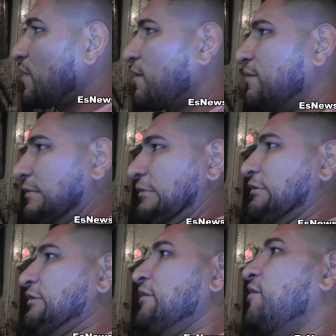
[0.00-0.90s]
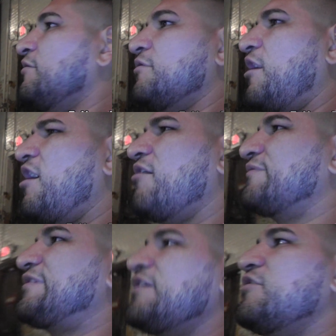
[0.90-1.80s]
Chavez Senior?
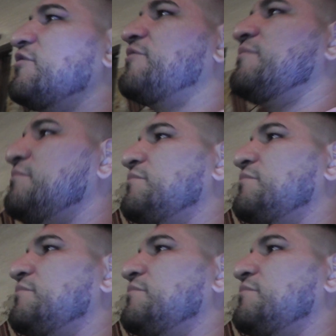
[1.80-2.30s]
Oh, dude.